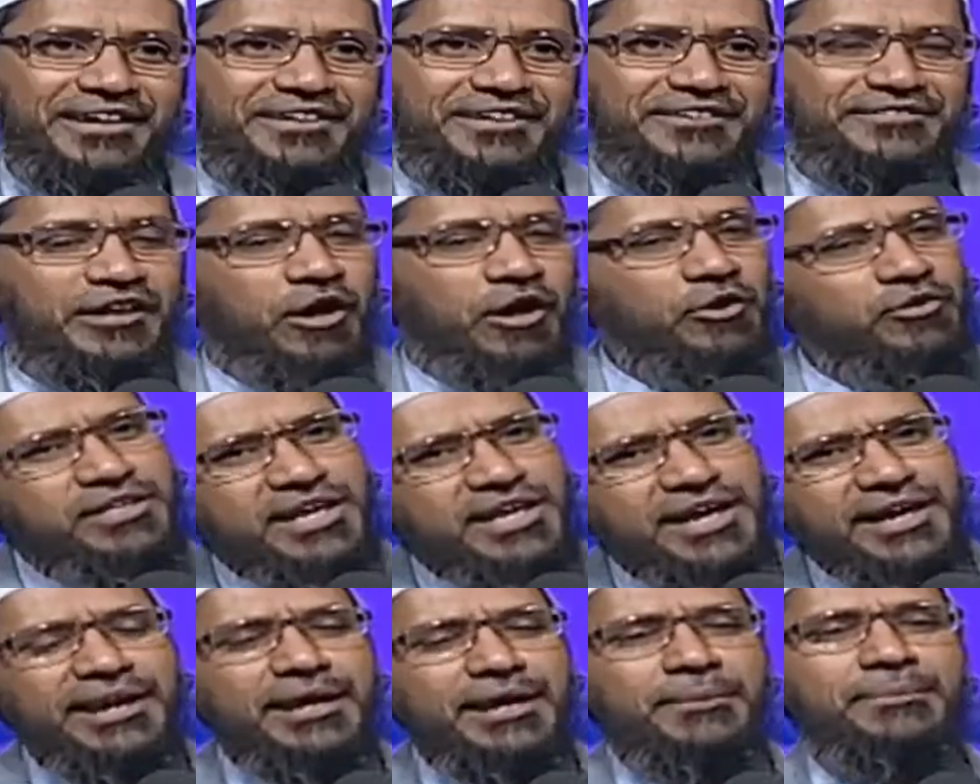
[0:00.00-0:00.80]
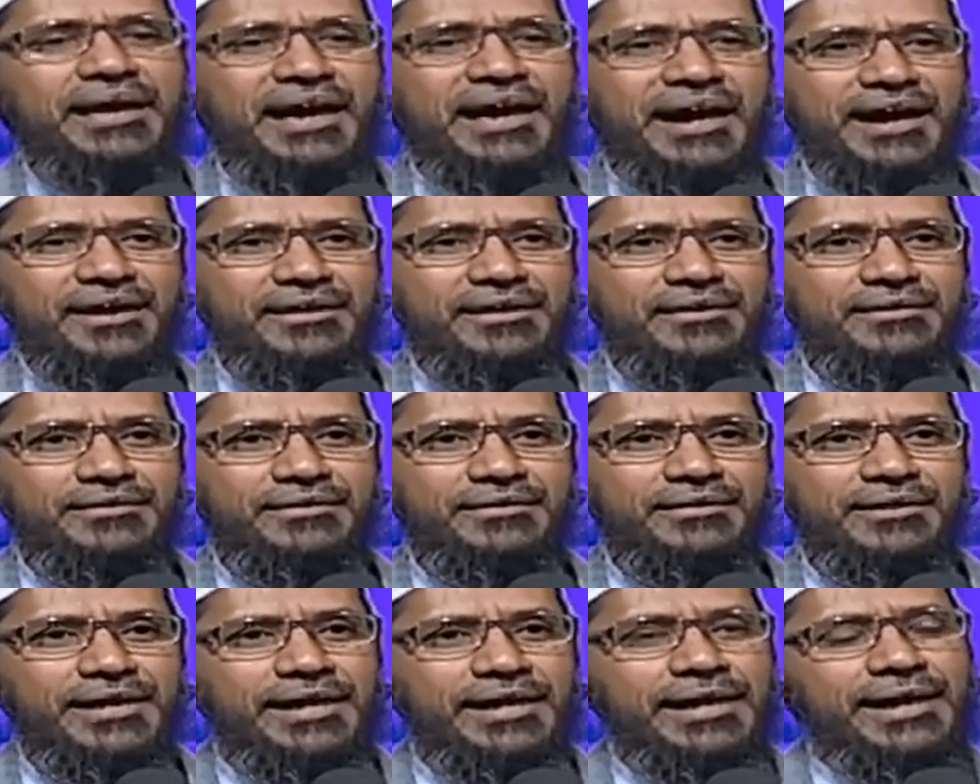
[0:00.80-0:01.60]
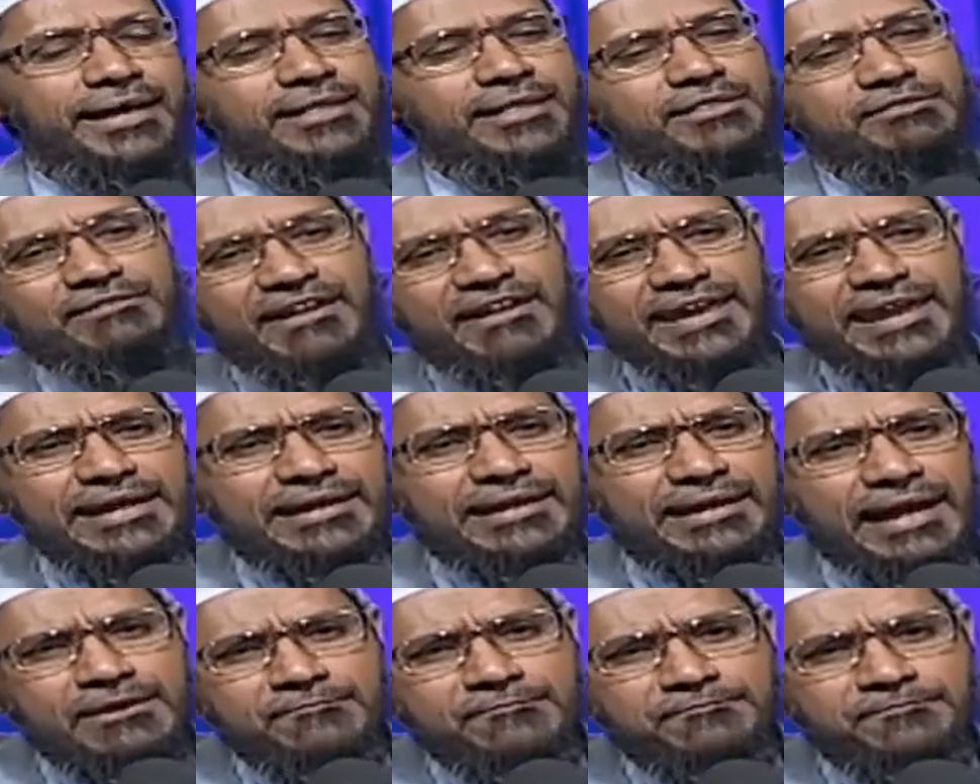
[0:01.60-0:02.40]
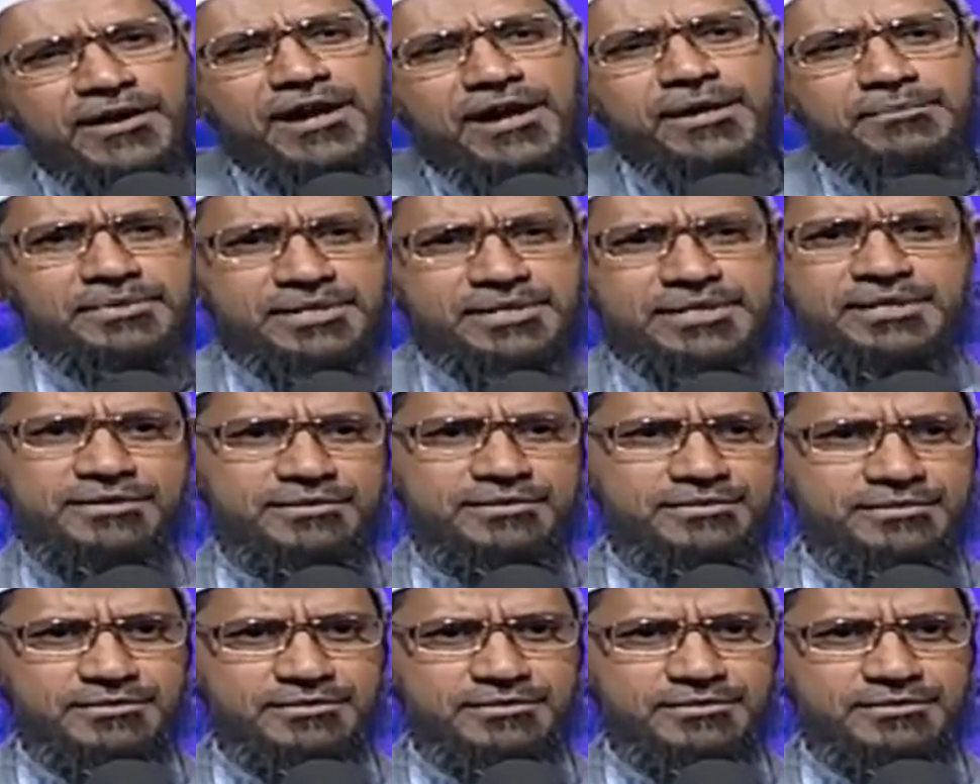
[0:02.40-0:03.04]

Saudi Arabia is very confirmed.